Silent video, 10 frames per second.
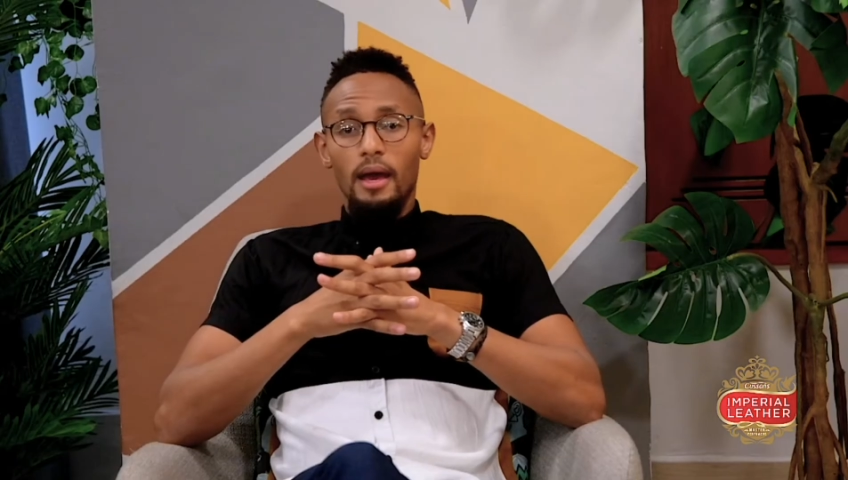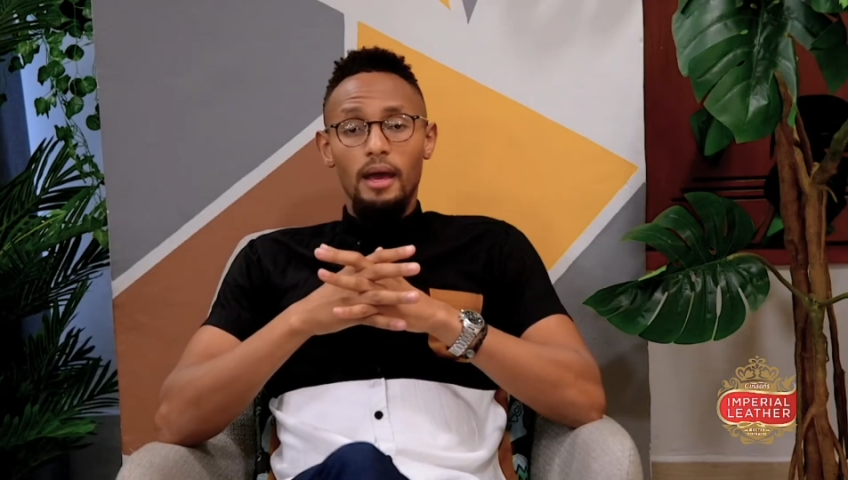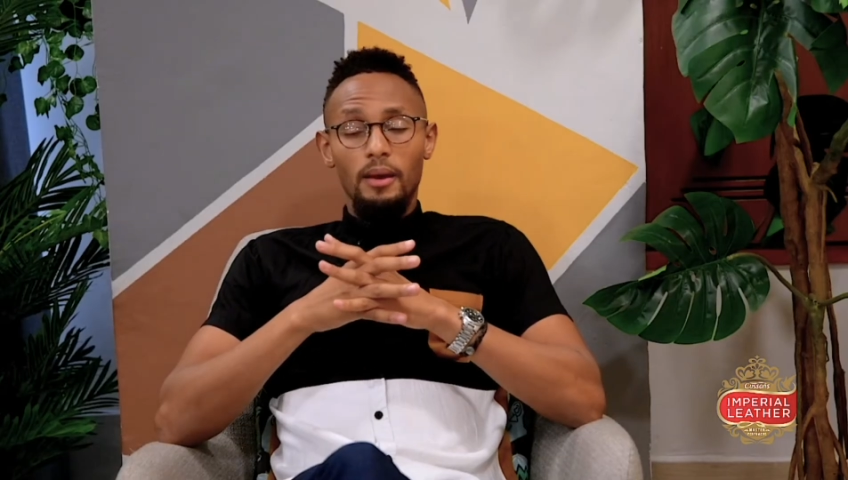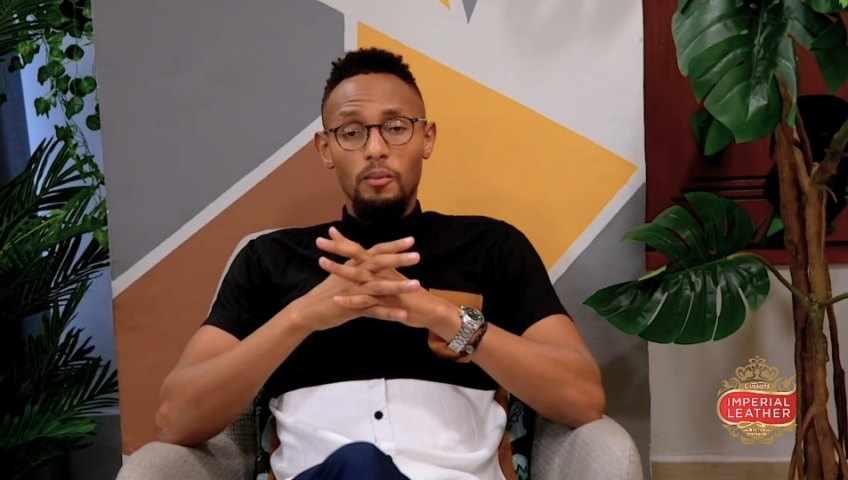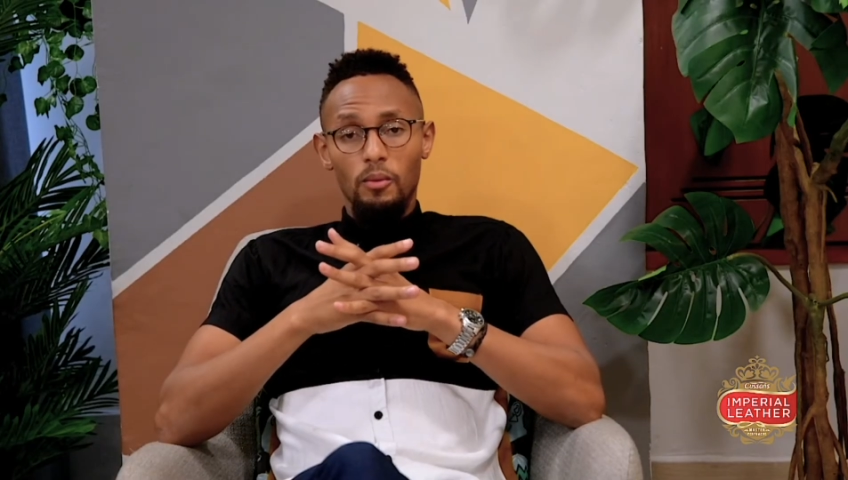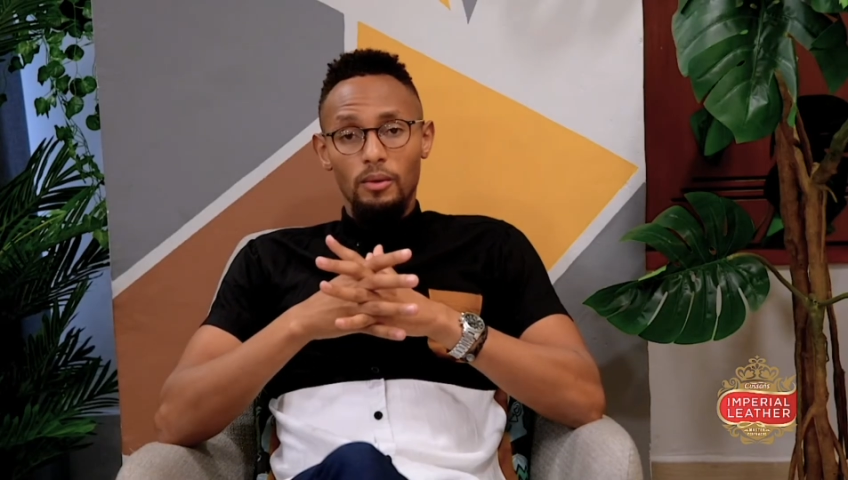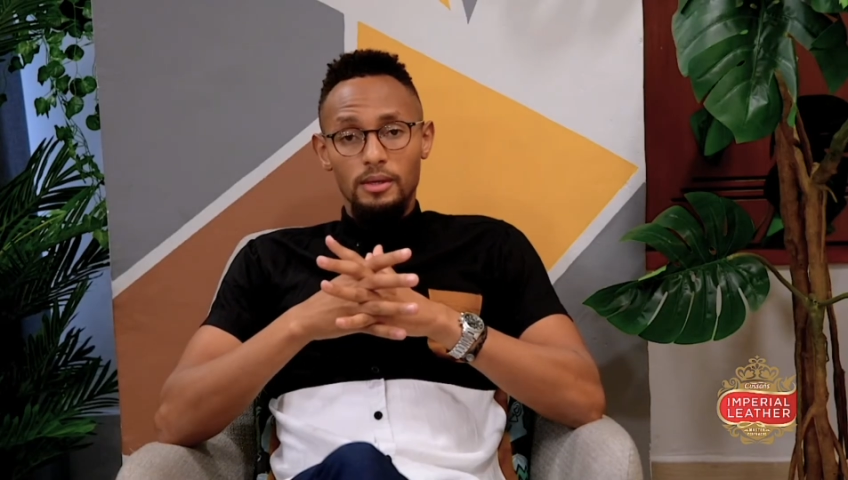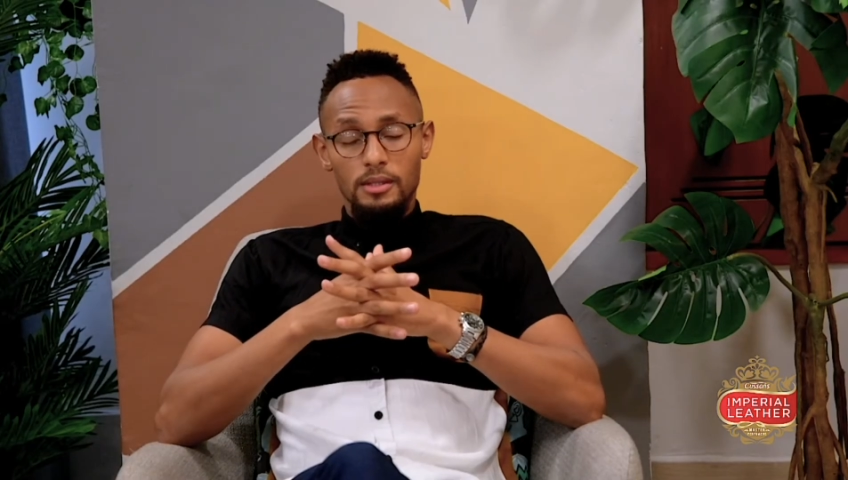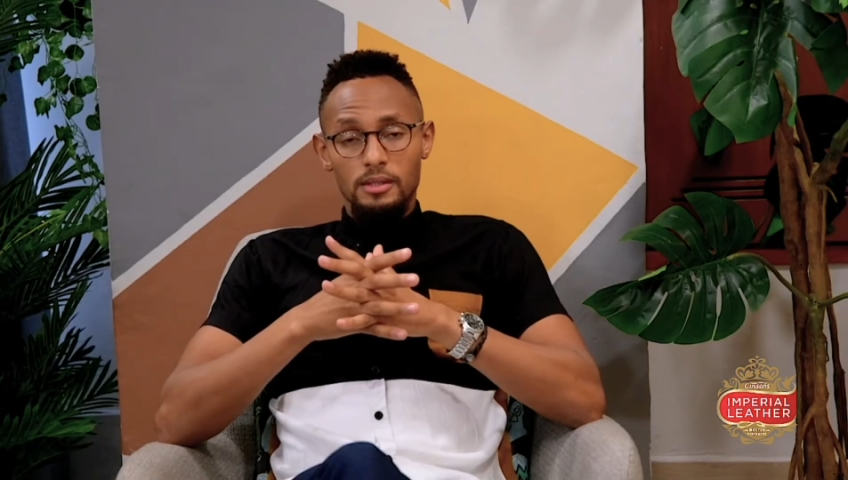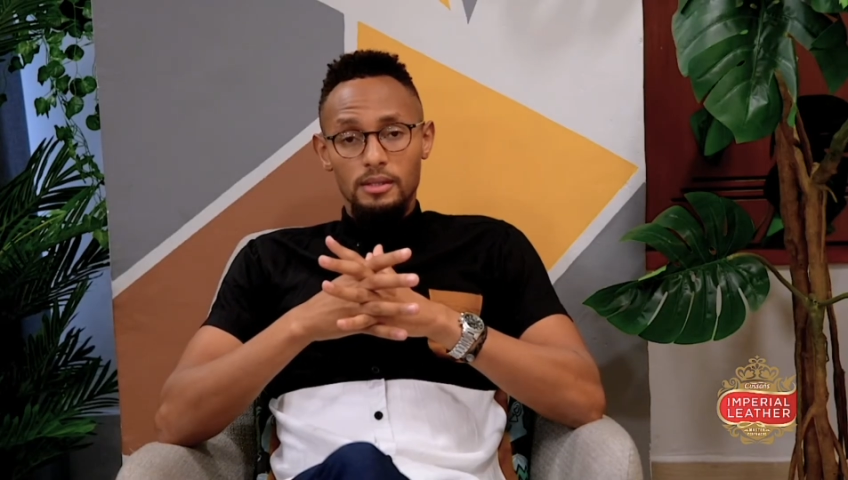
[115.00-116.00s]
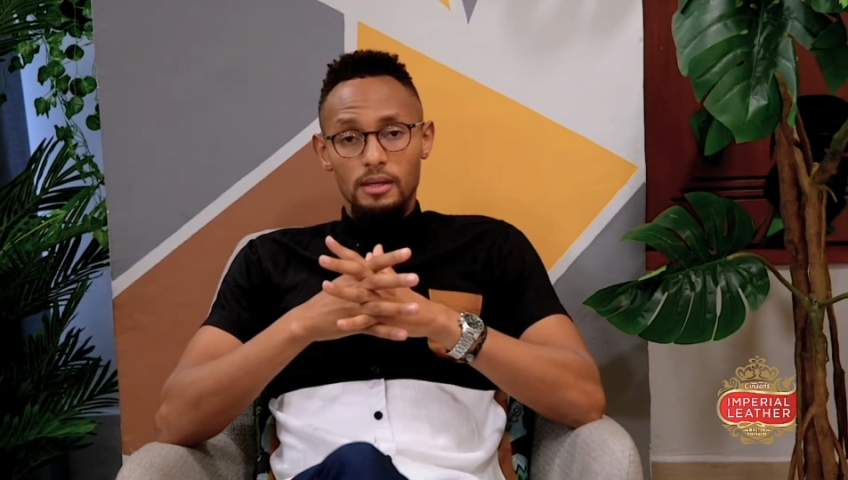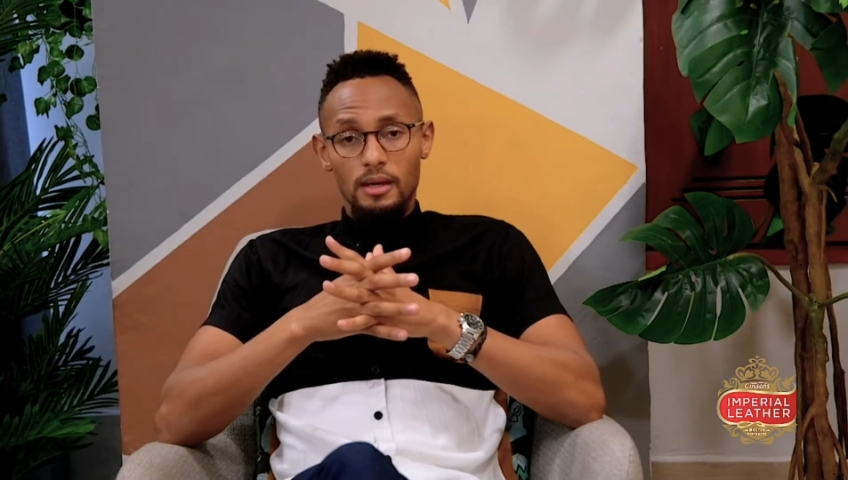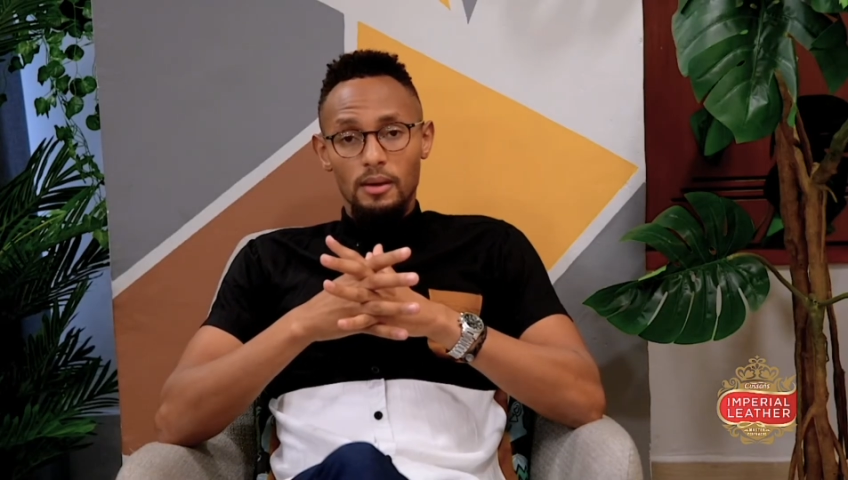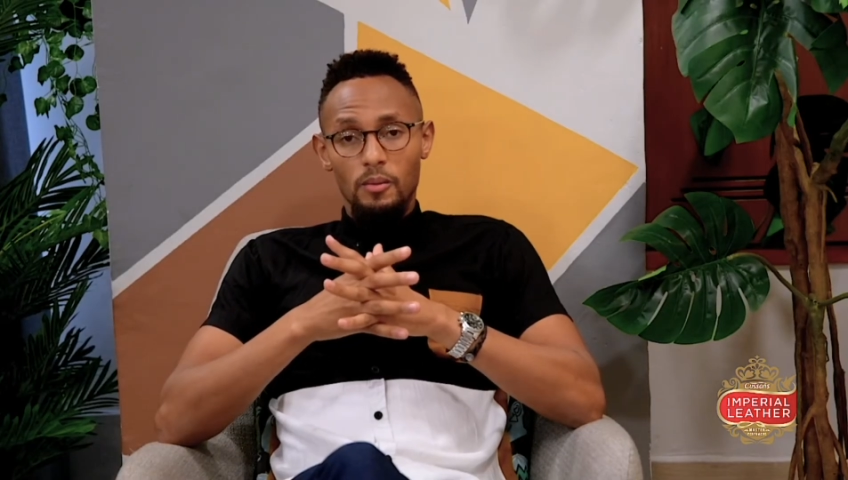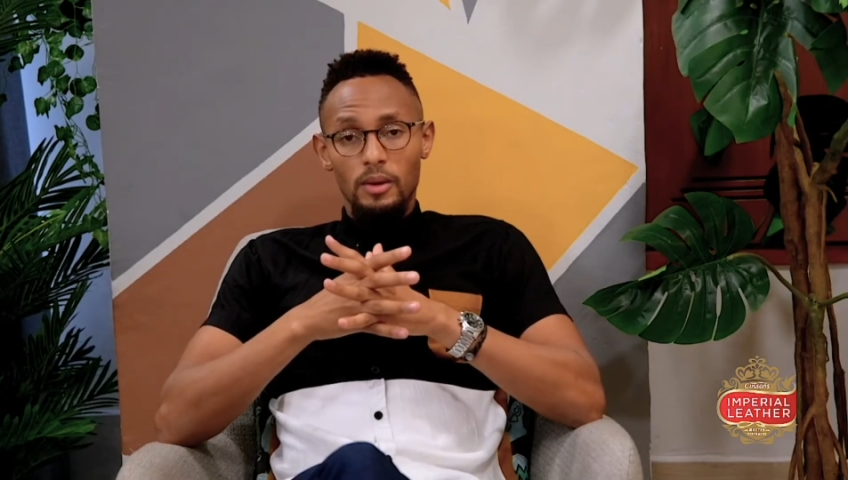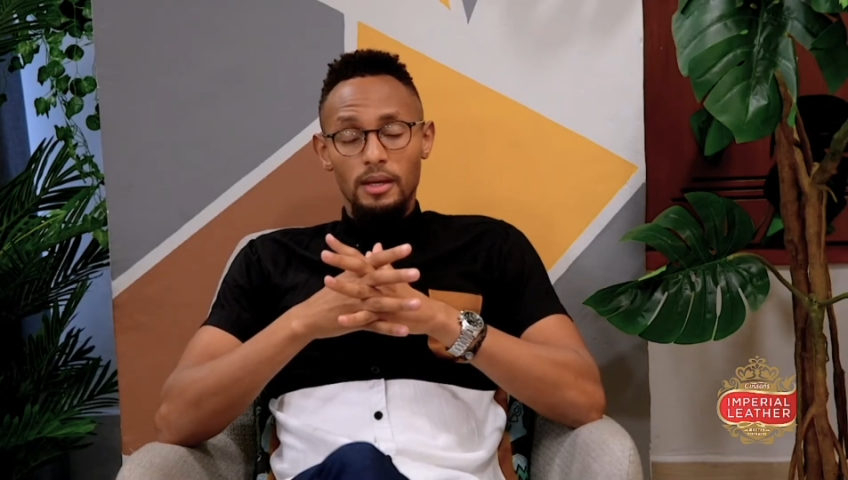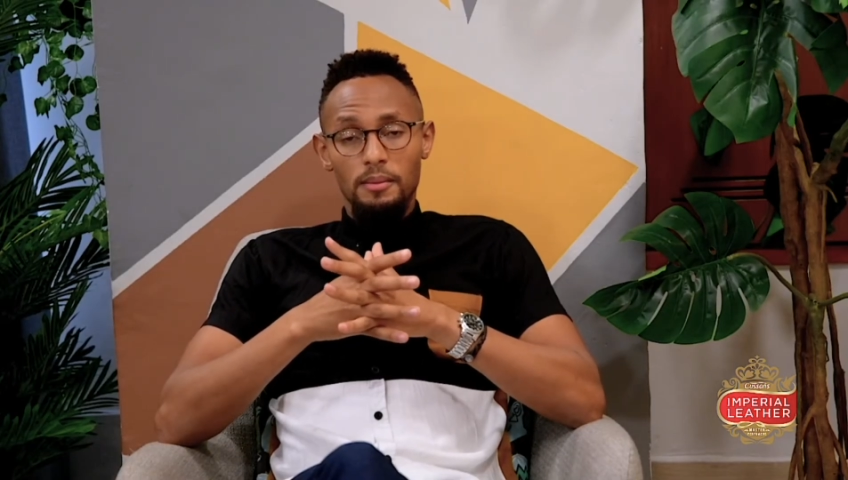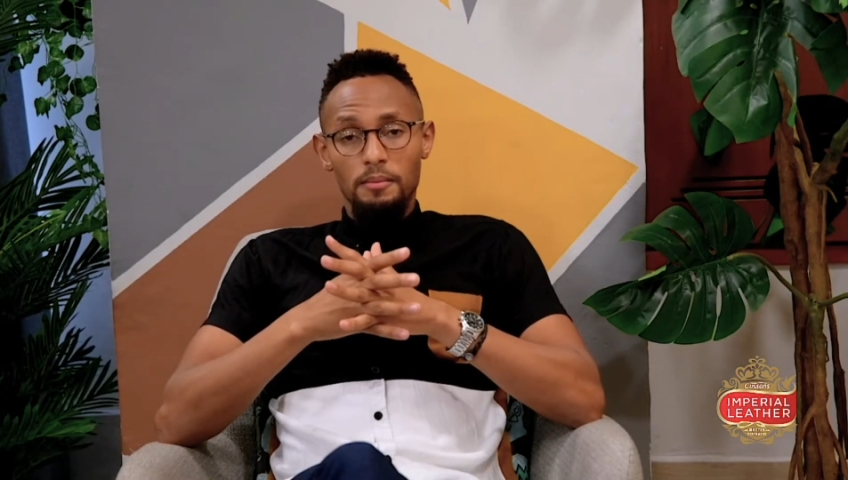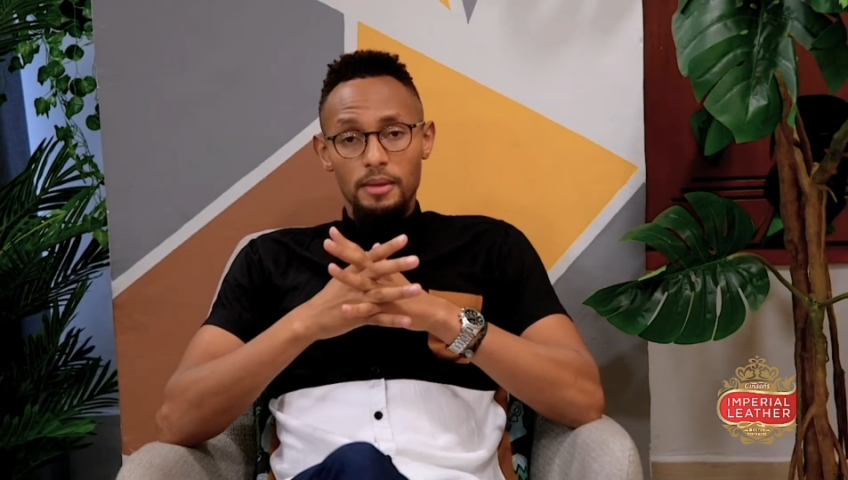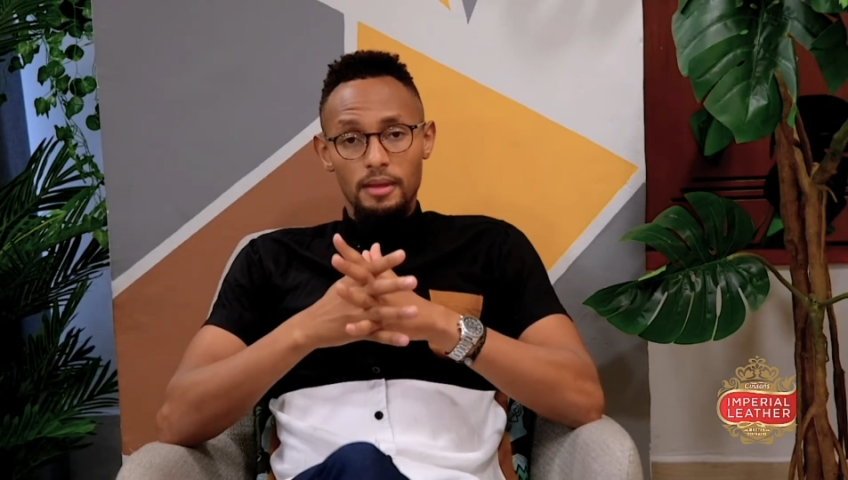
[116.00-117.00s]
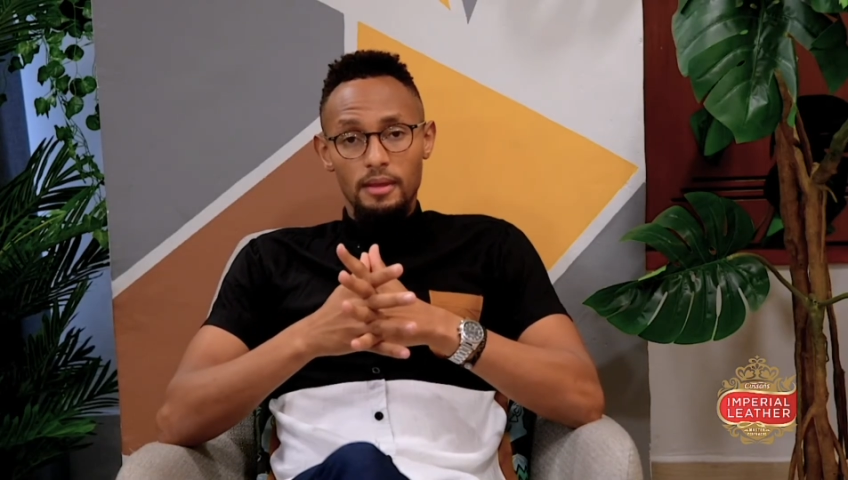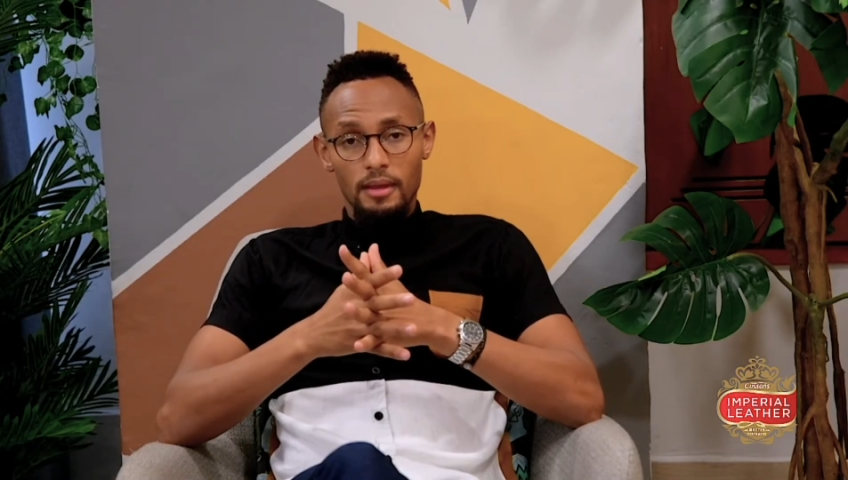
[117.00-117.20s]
And what will it be?